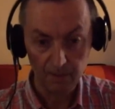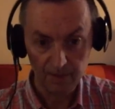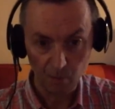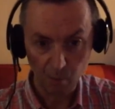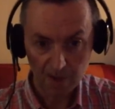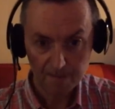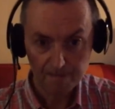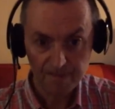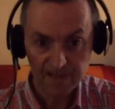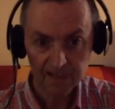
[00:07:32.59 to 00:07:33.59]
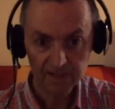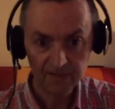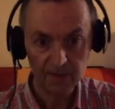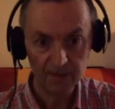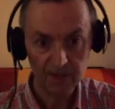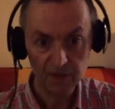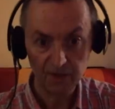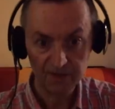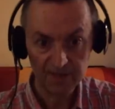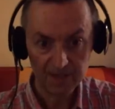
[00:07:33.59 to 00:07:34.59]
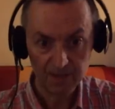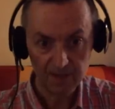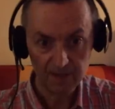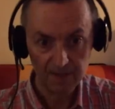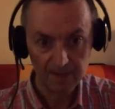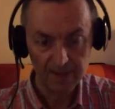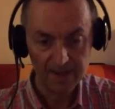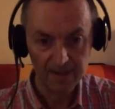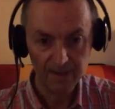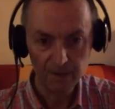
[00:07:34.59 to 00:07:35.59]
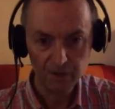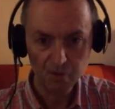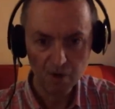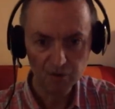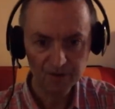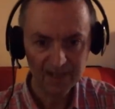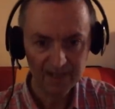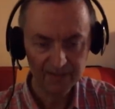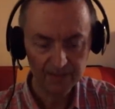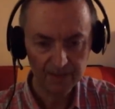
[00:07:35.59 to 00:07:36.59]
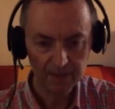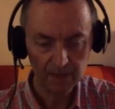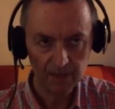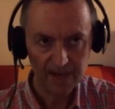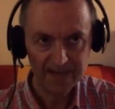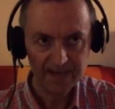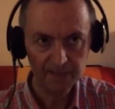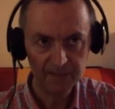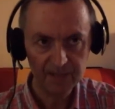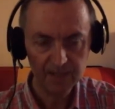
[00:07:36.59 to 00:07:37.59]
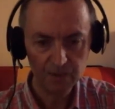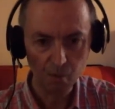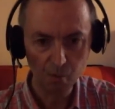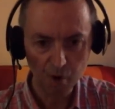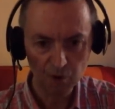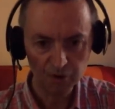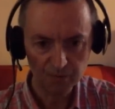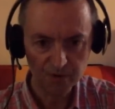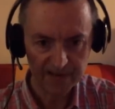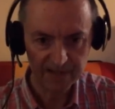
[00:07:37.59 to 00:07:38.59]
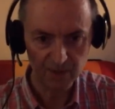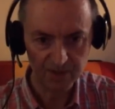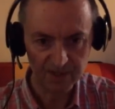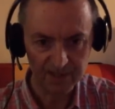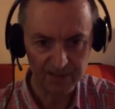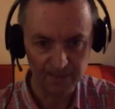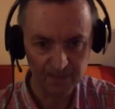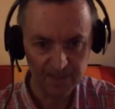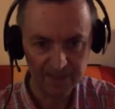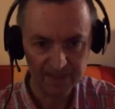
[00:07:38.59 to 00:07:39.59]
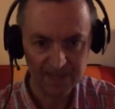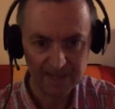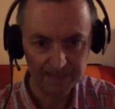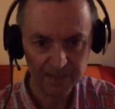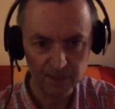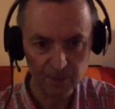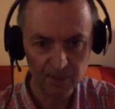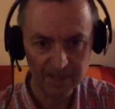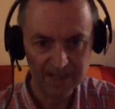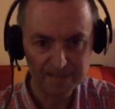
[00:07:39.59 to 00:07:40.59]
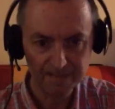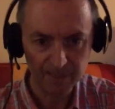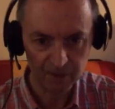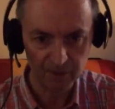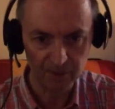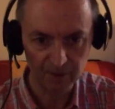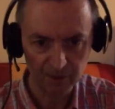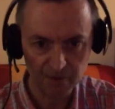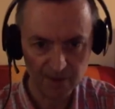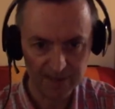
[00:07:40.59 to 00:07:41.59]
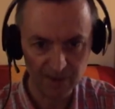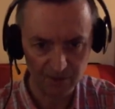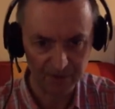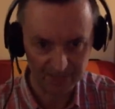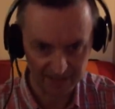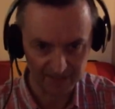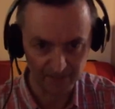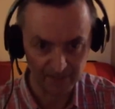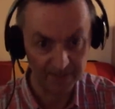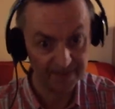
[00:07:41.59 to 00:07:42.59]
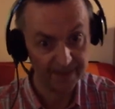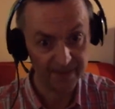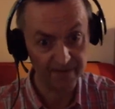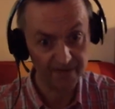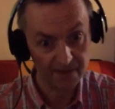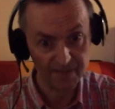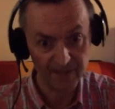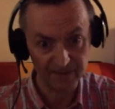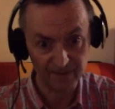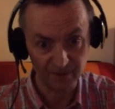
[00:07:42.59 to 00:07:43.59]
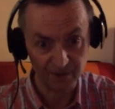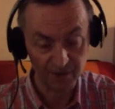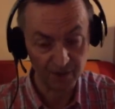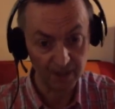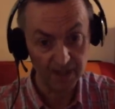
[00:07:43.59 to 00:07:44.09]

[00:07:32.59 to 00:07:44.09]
the one big advantage of Slackware, you won't have uh, any update won't break your system. It is absolutely impossible to break your system. That is a very big advantage.